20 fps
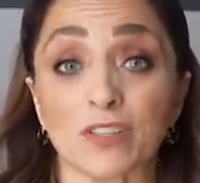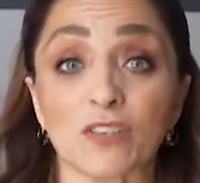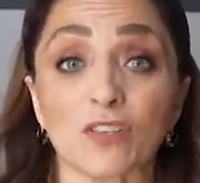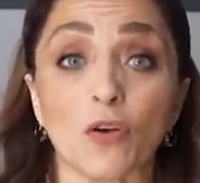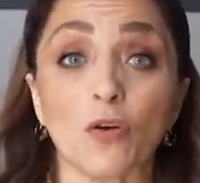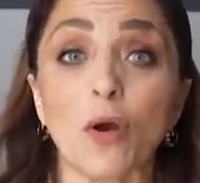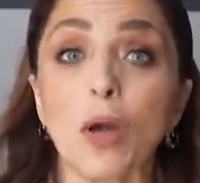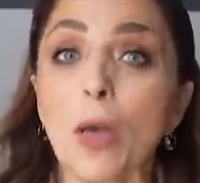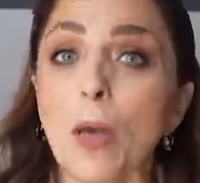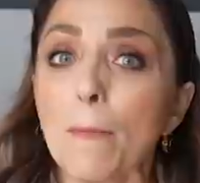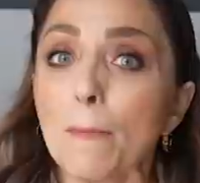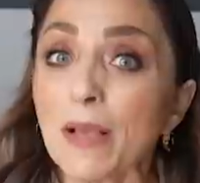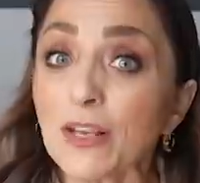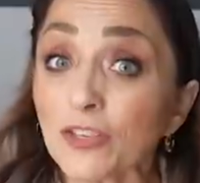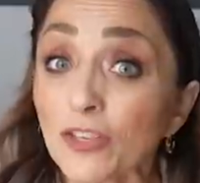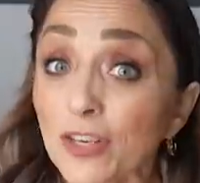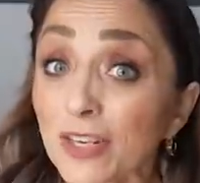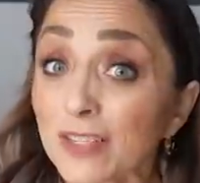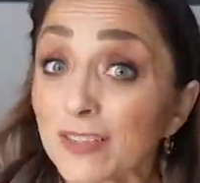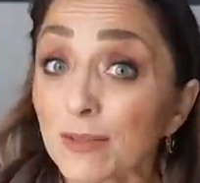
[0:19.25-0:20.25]
So make
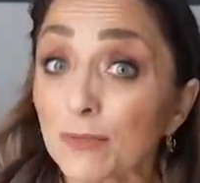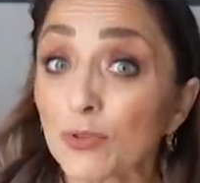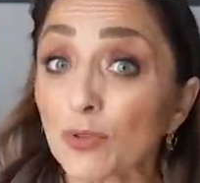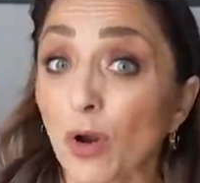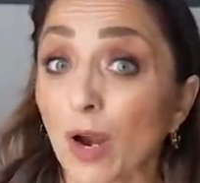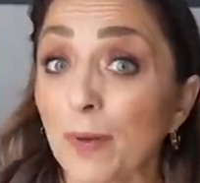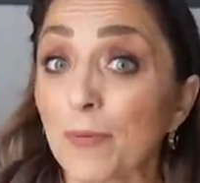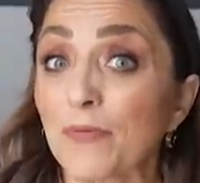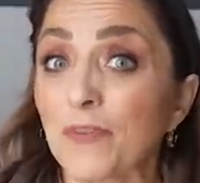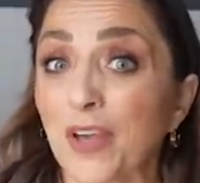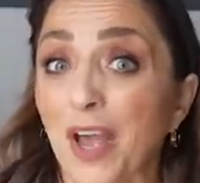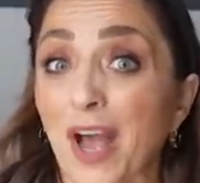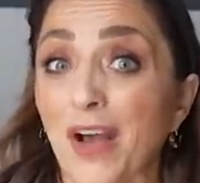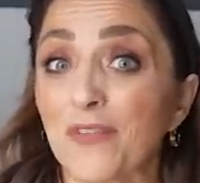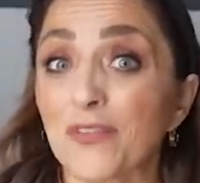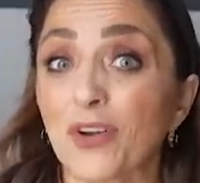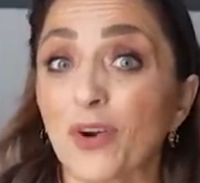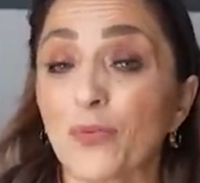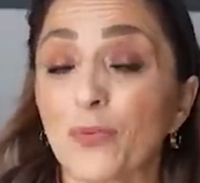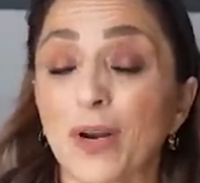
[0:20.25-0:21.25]
sure you hit subscribe if you
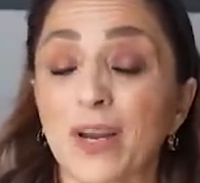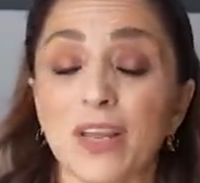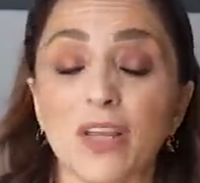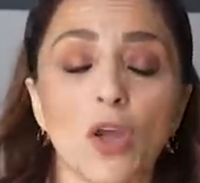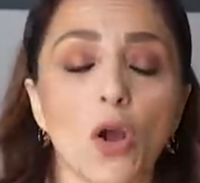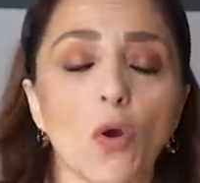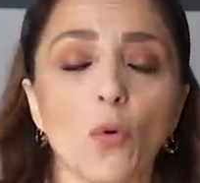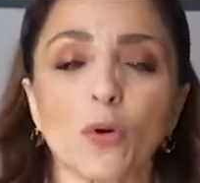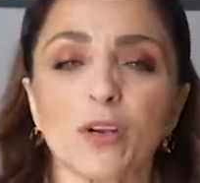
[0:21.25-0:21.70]
haven't already.